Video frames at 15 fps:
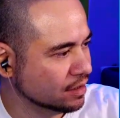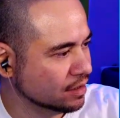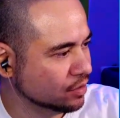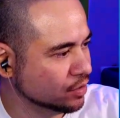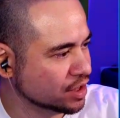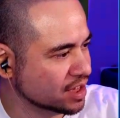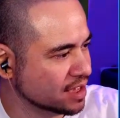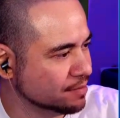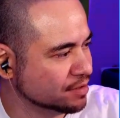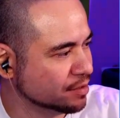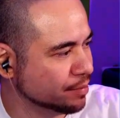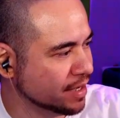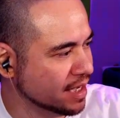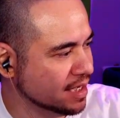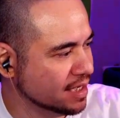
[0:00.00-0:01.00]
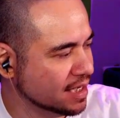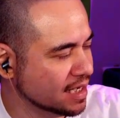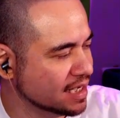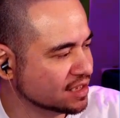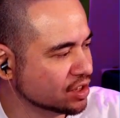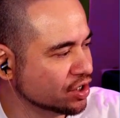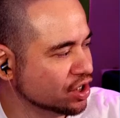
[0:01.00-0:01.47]
which he seems to be,
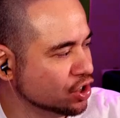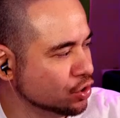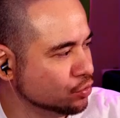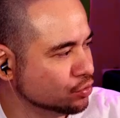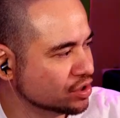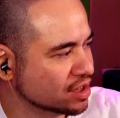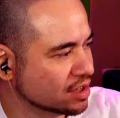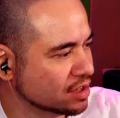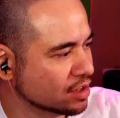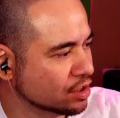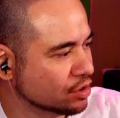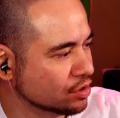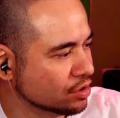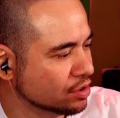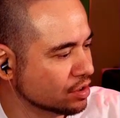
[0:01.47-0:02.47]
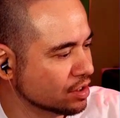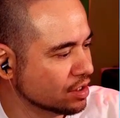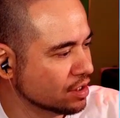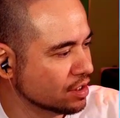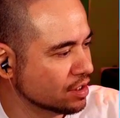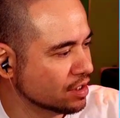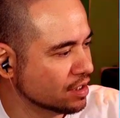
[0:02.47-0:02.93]
he's going to use
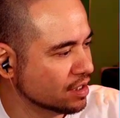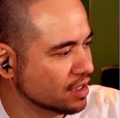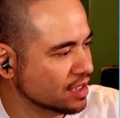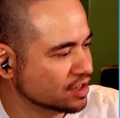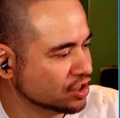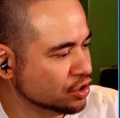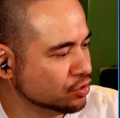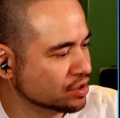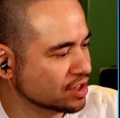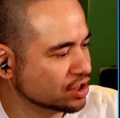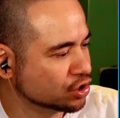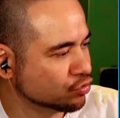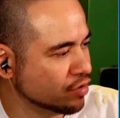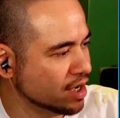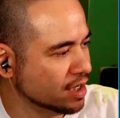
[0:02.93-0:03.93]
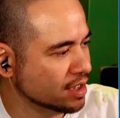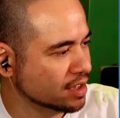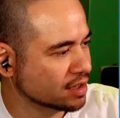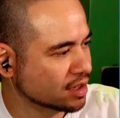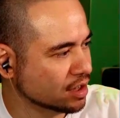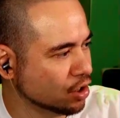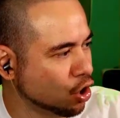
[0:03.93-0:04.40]
this string
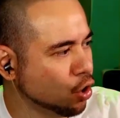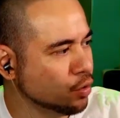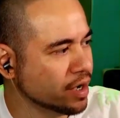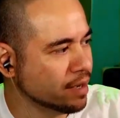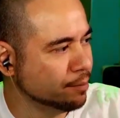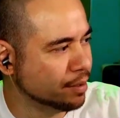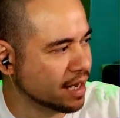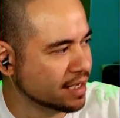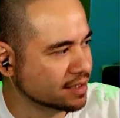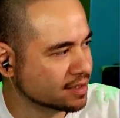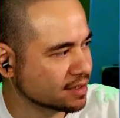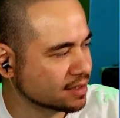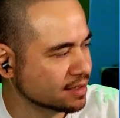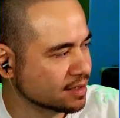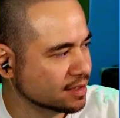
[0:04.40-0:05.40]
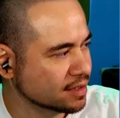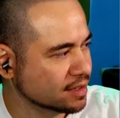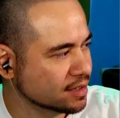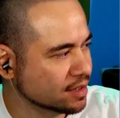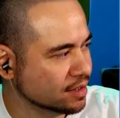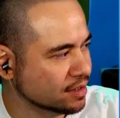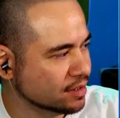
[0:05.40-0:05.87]
to hold it in place.
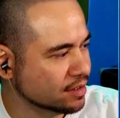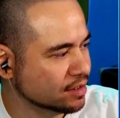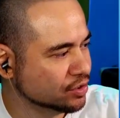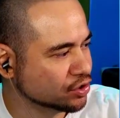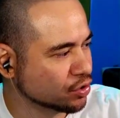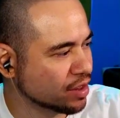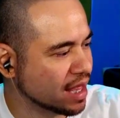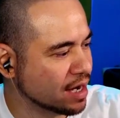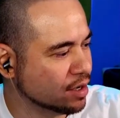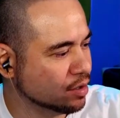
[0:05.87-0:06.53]
So then